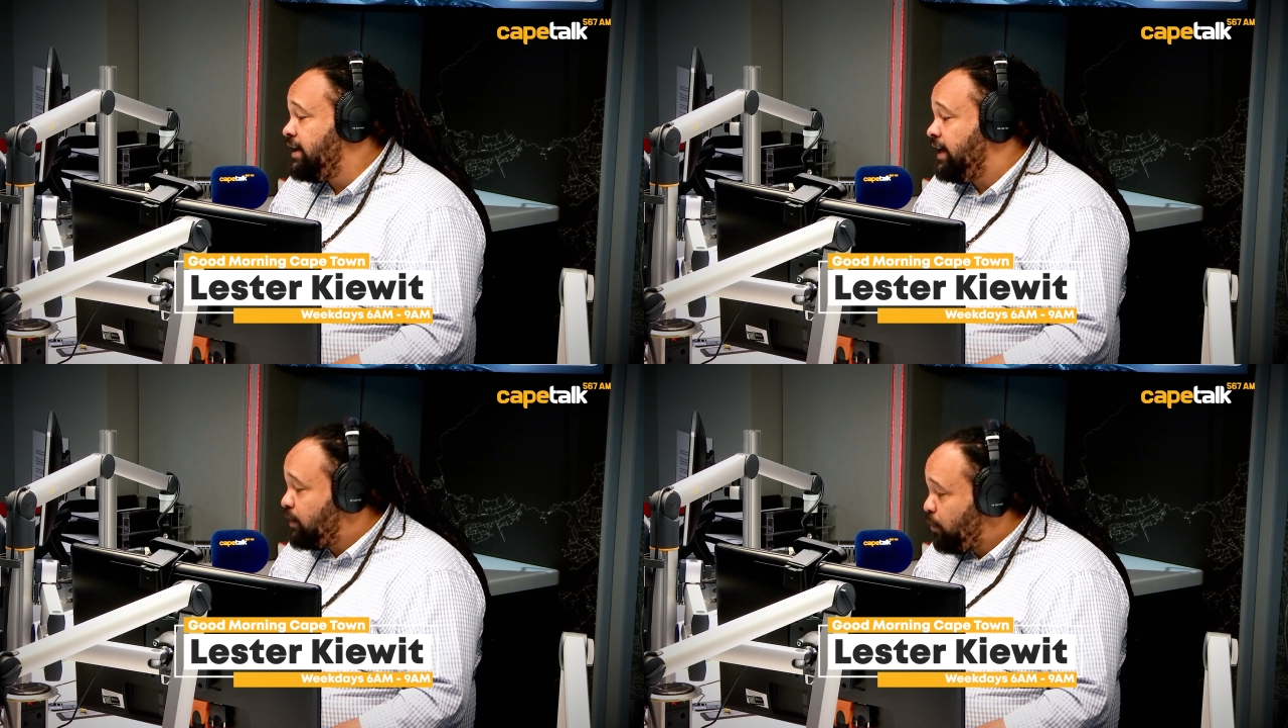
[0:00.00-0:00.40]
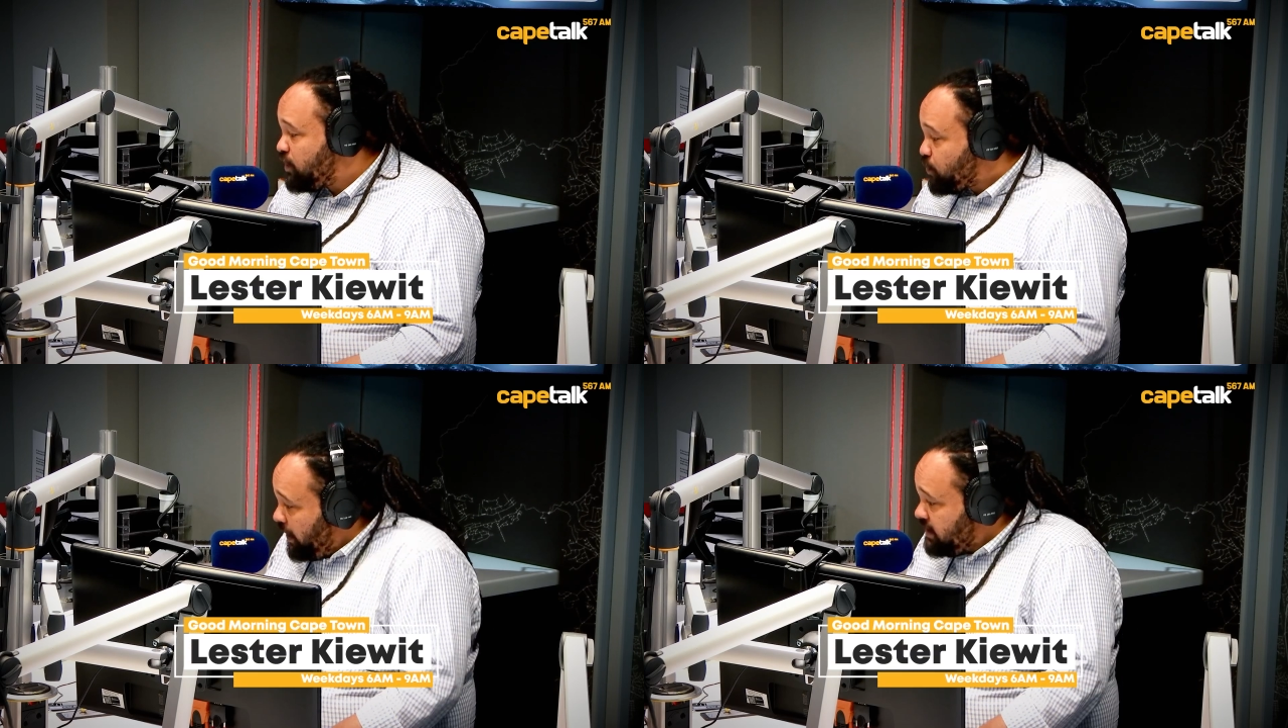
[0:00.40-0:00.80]
it
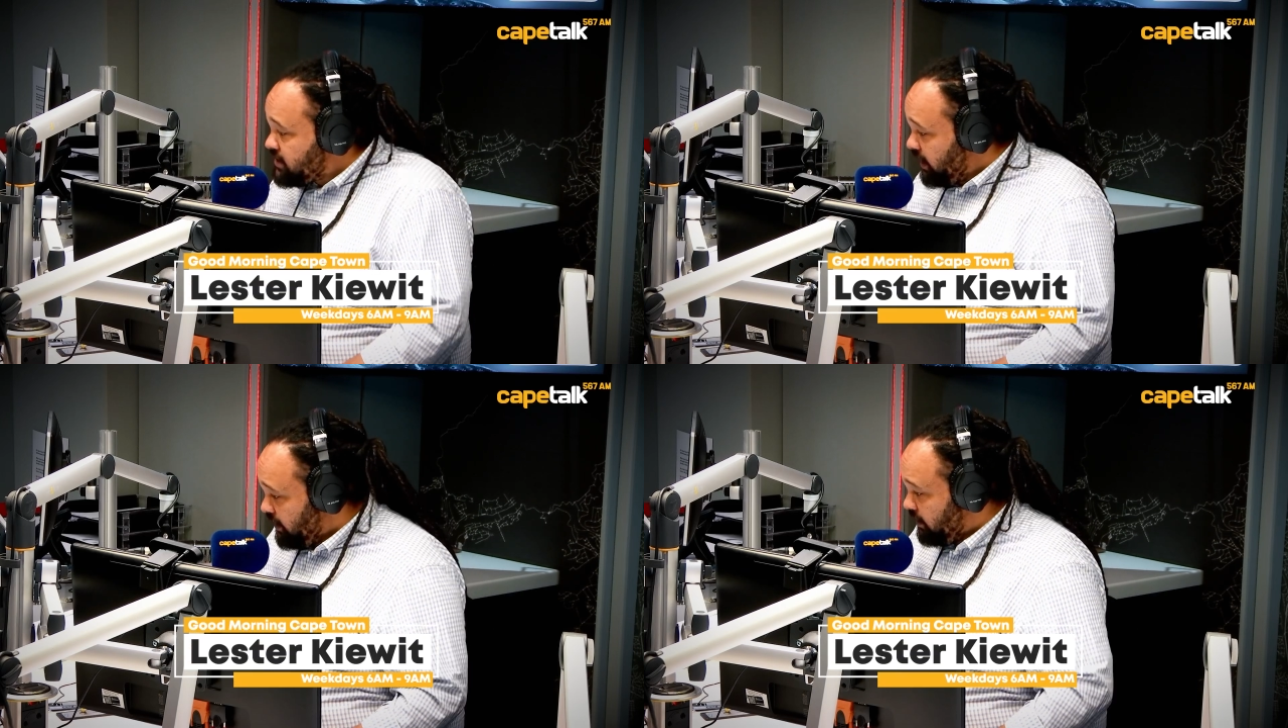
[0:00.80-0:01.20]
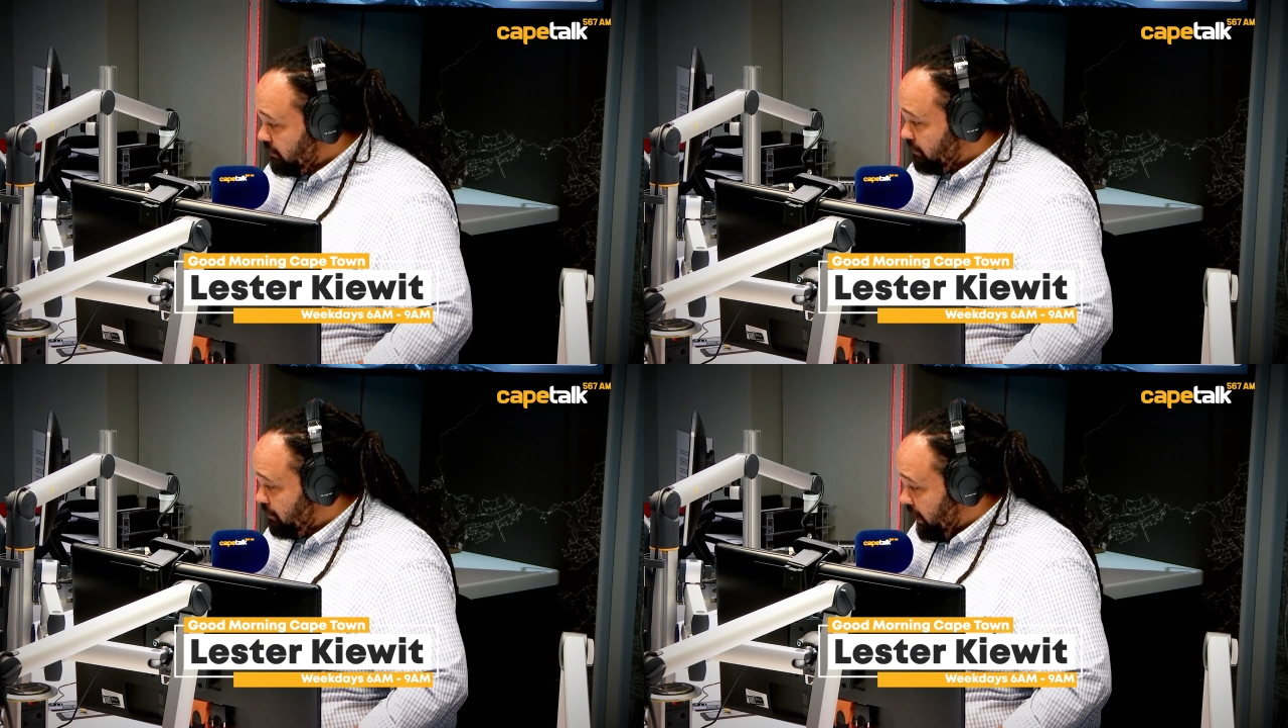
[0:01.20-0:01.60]
was Wednesday.
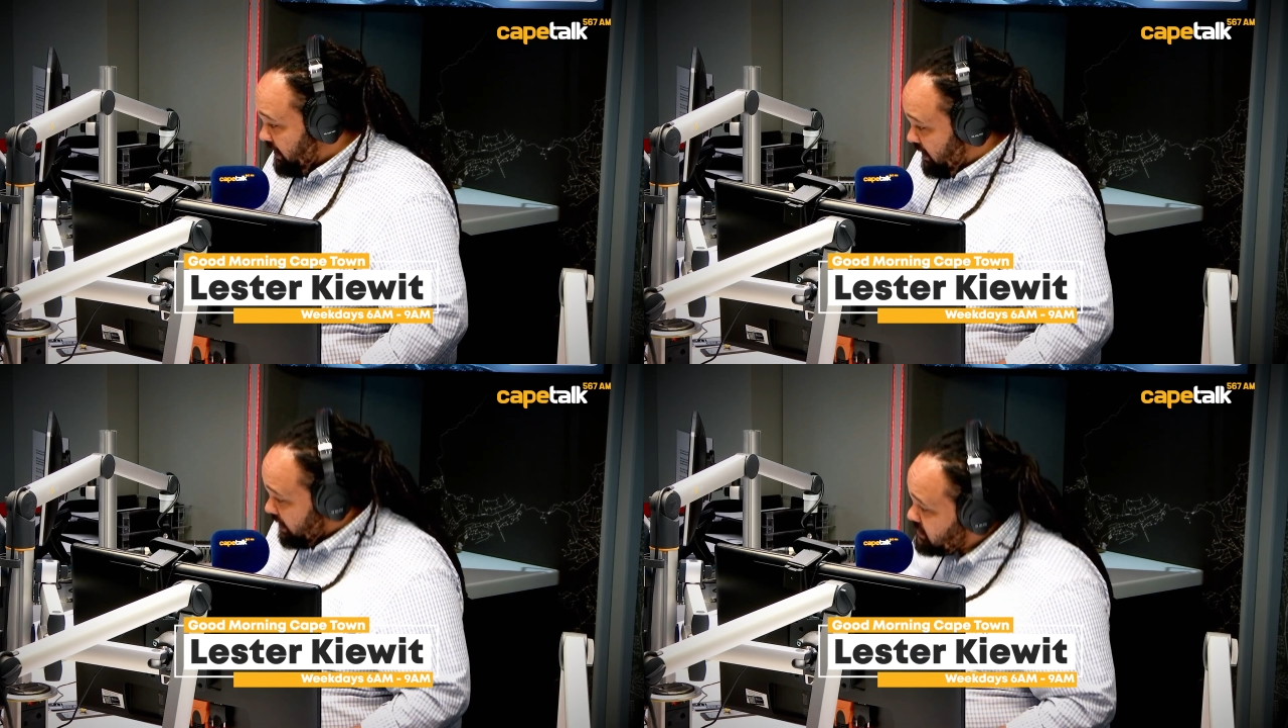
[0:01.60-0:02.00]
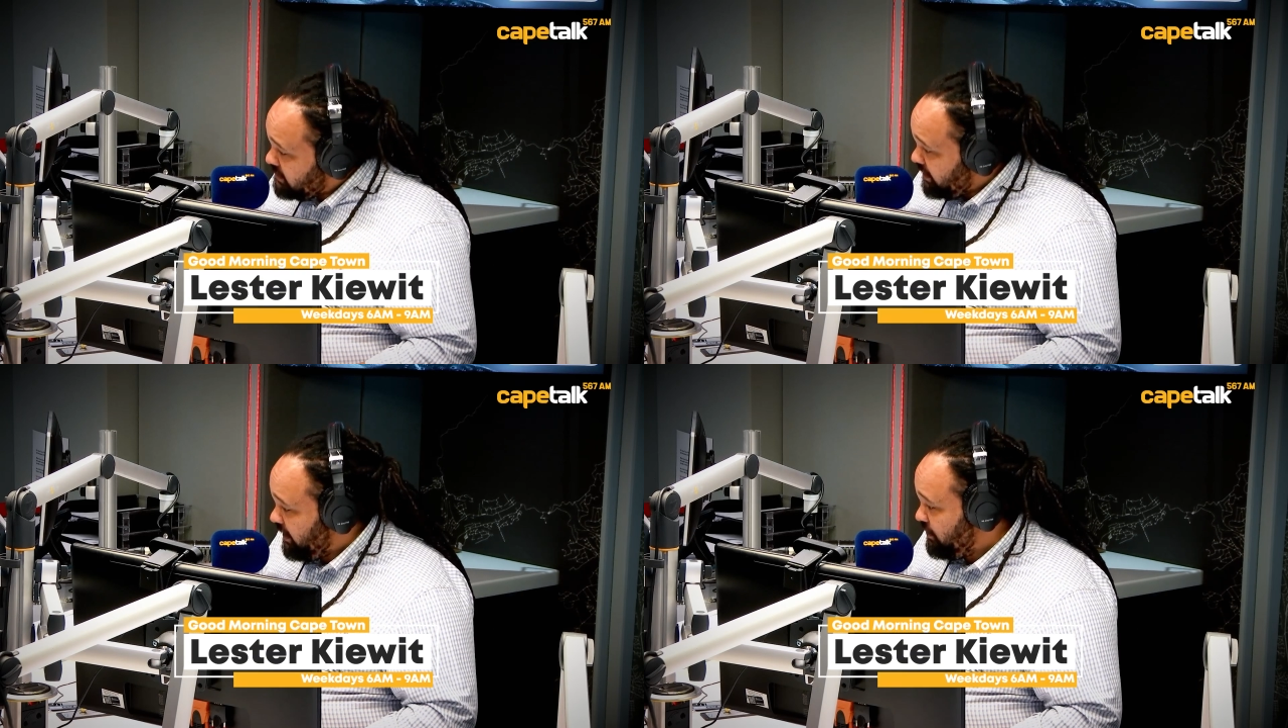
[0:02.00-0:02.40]
But
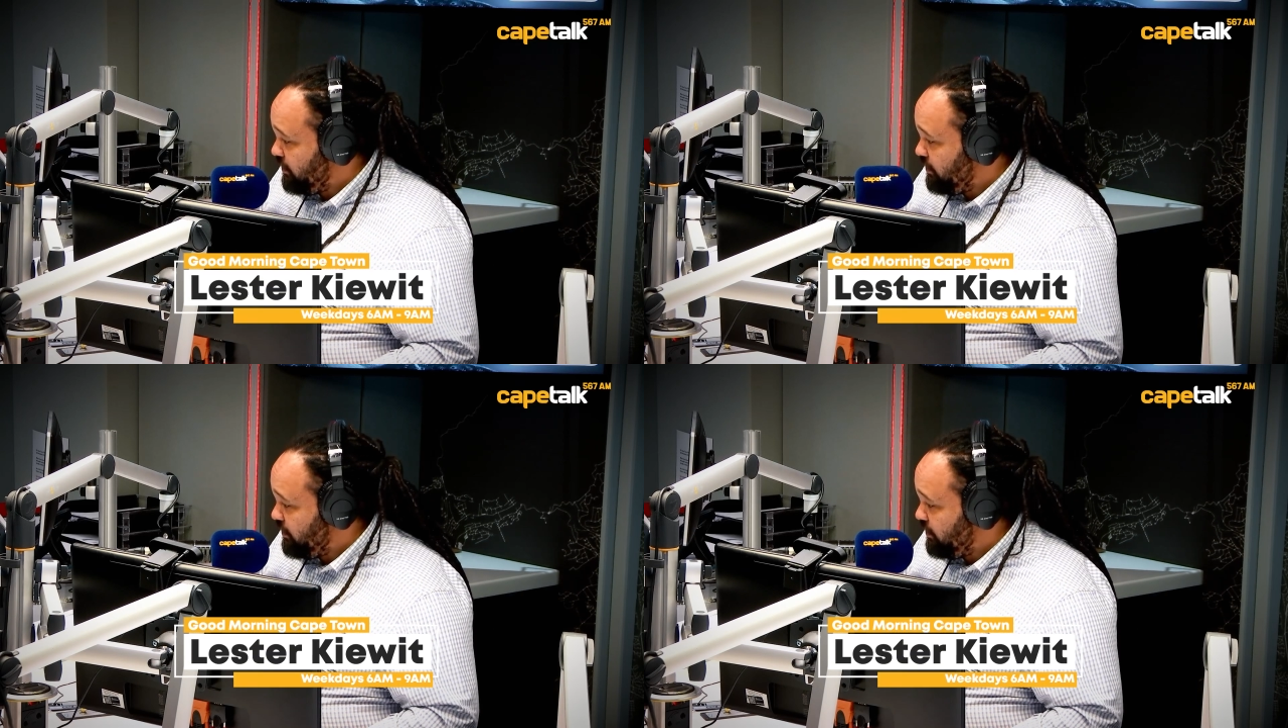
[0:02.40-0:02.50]
yesterday in the